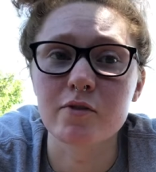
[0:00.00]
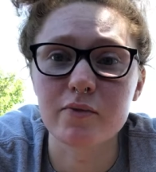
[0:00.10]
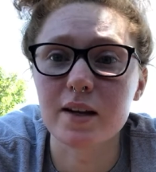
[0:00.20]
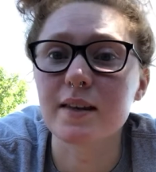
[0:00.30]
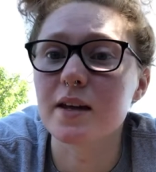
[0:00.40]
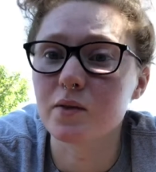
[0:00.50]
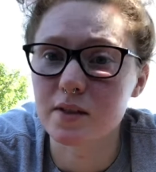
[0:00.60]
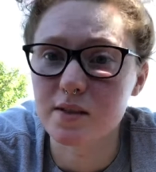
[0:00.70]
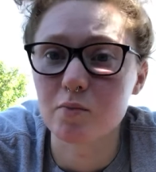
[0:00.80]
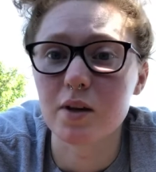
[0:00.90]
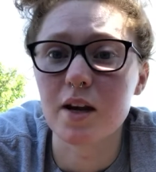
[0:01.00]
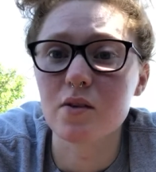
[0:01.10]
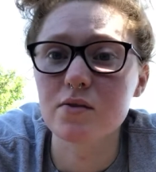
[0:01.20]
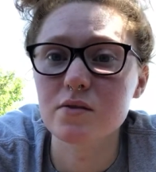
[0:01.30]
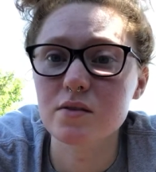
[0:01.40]
reflect that onto someone
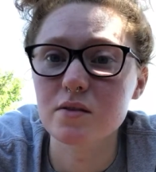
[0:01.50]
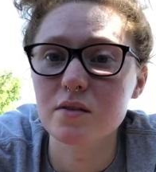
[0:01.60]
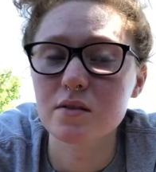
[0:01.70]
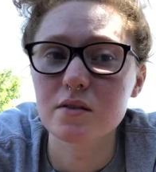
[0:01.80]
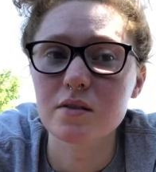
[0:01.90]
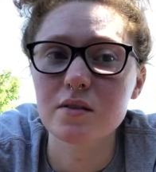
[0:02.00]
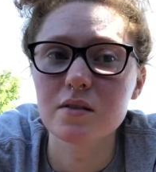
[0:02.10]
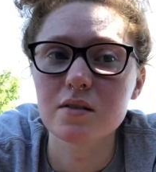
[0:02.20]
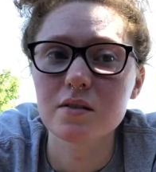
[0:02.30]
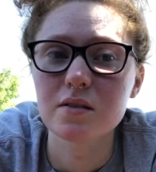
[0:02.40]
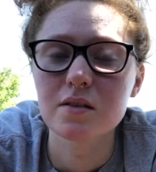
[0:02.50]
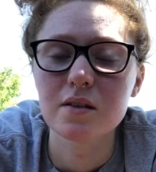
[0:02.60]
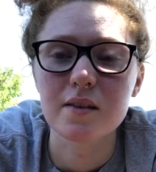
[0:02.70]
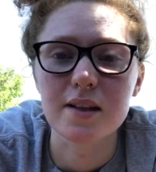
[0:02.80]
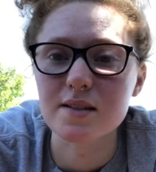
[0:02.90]
else.
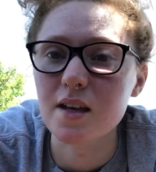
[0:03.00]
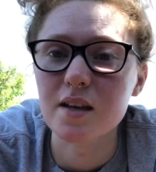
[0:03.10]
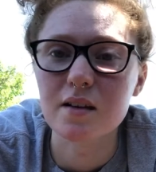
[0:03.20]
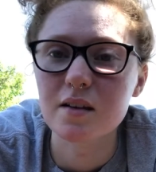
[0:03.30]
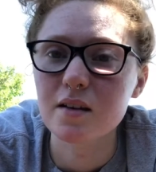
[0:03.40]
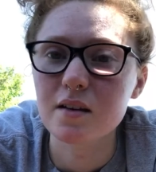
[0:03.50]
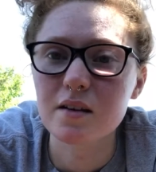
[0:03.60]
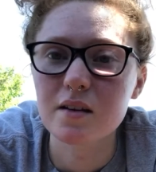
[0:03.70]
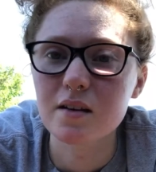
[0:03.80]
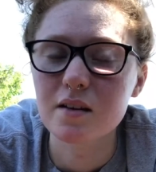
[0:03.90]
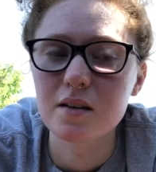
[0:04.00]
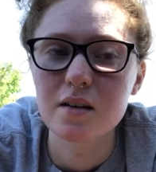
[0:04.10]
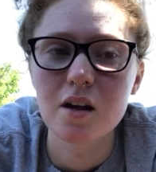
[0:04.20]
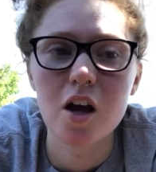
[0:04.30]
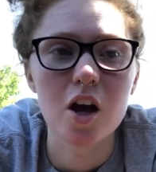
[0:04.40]
That's it.
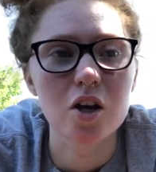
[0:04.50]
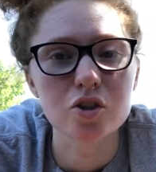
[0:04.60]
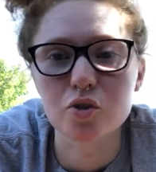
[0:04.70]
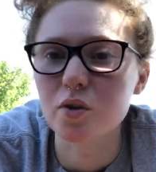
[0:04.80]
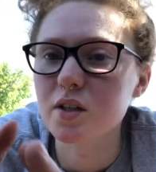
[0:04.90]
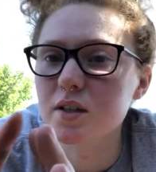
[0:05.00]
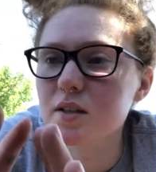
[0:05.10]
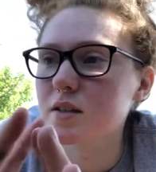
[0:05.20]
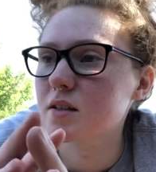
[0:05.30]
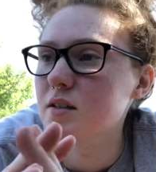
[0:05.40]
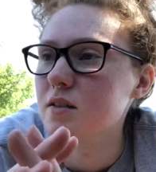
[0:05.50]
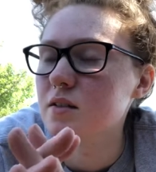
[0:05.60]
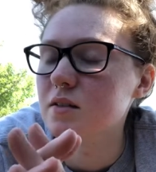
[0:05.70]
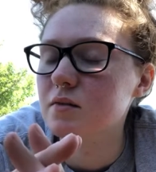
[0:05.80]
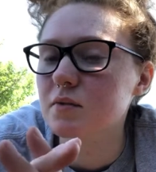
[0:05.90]
A short,
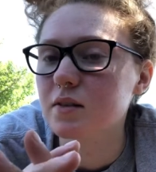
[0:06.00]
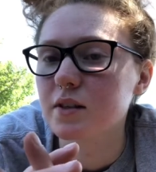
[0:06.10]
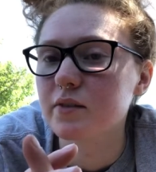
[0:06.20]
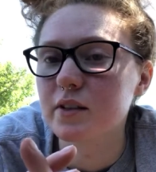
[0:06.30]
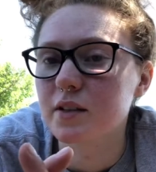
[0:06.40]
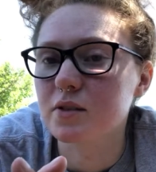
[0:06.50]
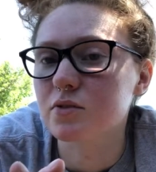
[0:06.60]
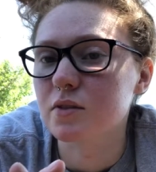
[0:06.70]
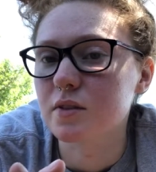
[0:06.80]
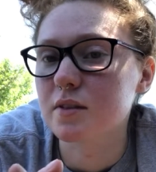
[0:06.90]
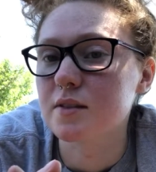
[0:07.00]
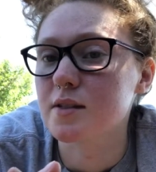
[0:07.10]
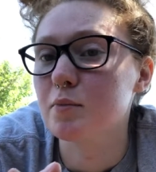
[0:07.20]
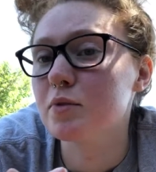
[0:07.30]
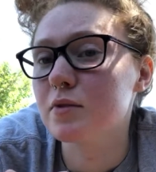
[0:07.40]
well, not really that short,
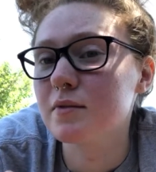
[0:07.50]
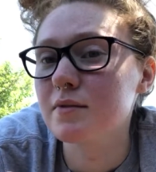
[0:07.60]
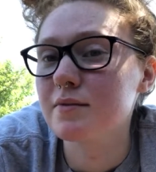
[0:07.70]
simple,